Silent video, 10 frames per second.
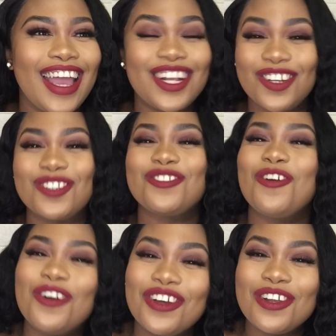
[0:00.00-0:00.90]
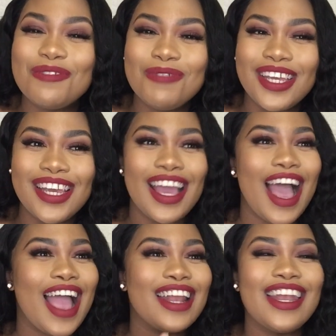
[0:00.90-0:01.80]
It looks so good on me.
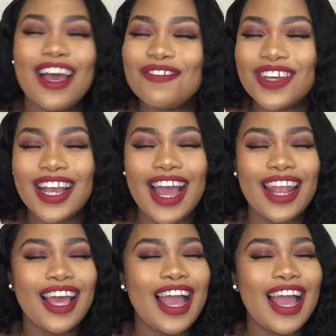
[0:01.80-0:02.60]
I love the color.